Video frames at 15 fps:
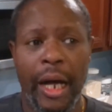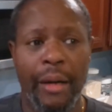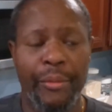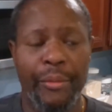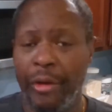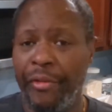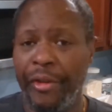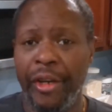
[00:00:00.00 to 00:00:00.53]

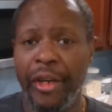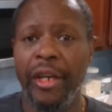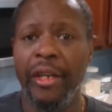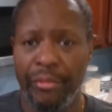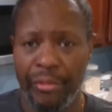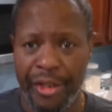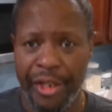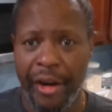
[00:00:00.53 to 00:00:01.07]
So if you could,
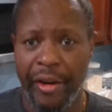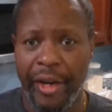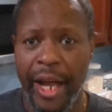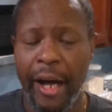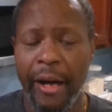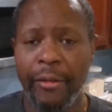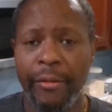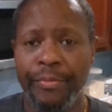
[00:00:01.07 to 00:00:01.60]
share it
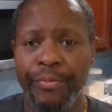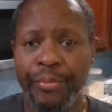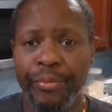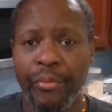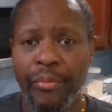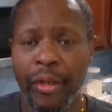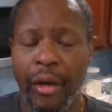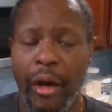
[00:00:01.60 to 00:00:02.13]
out.
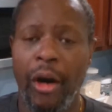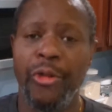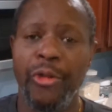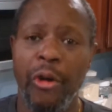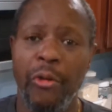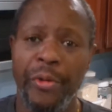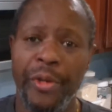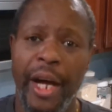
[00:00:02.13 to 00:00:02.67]
Also,
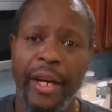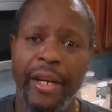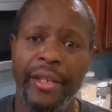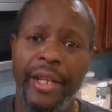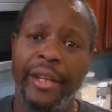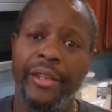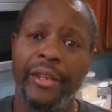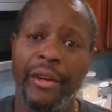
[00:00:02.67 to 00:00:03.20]
if we're not
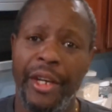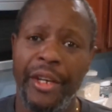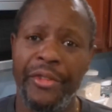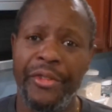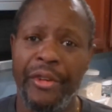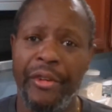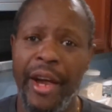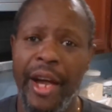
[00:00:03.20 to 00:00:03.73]
connected on
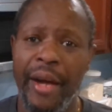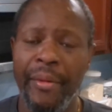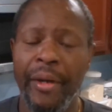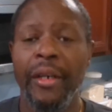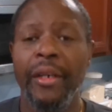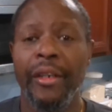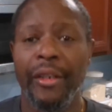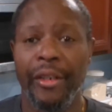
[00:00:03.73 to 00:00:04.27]
Instagram,
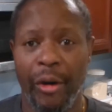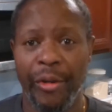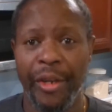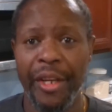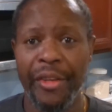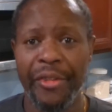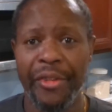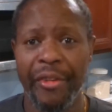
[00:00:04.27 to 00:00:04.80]
go to
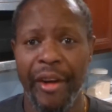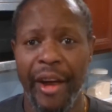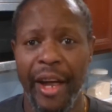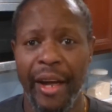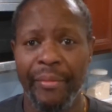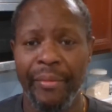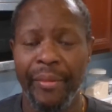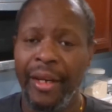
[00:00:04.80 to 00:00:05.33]

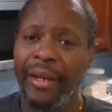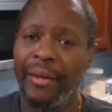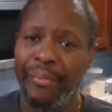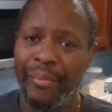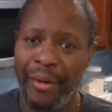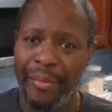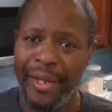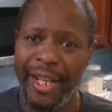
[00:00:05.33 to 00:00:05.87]
Instagram,
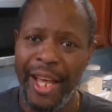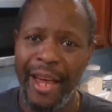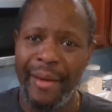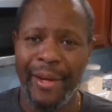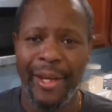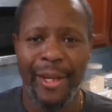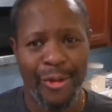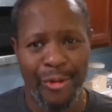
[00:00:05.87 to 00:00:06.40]
put my name
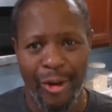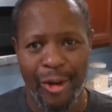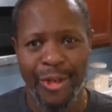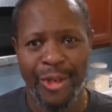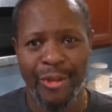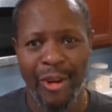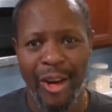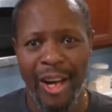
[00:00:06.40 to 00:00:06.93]
in,
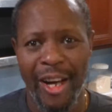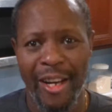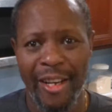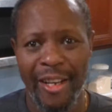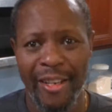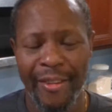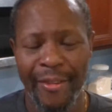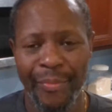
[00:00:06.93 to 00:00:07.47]
Shrashira,
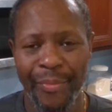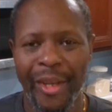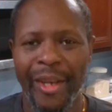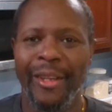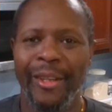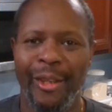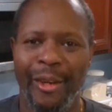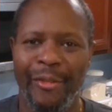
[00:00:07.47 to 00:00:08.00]

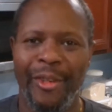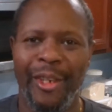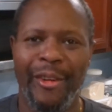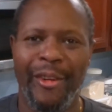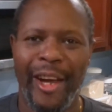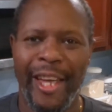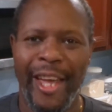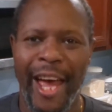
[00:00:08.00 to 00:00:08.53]
look for the
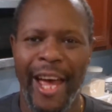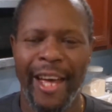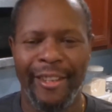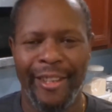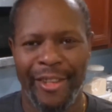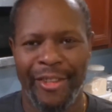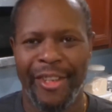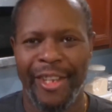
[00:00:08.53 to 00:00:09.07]
gray cat, and
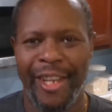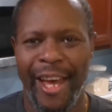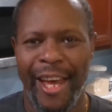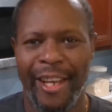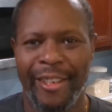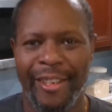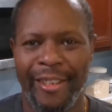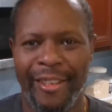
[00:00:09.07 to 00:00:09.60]
let's connect.
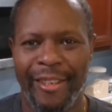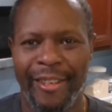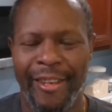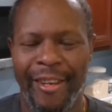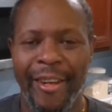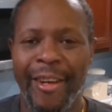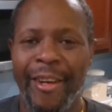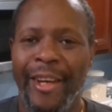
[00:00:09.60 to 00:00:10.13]

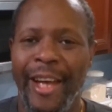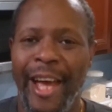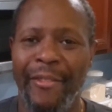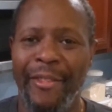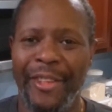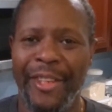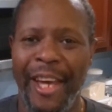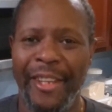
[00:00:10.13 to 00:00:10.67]

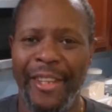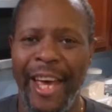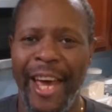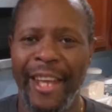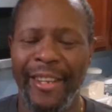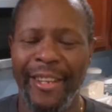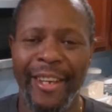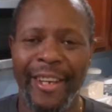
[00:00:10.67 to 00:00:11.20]
Having said
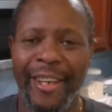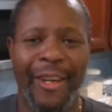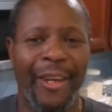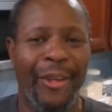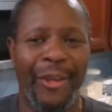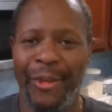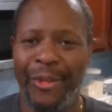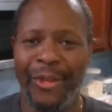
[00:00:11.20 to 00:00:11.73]
that,
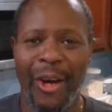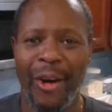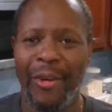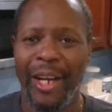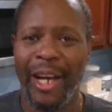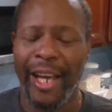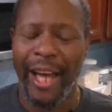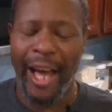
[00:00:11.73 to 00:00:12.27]
you saw what
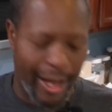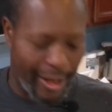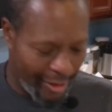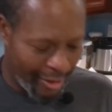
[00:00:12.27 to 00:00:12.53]
I got.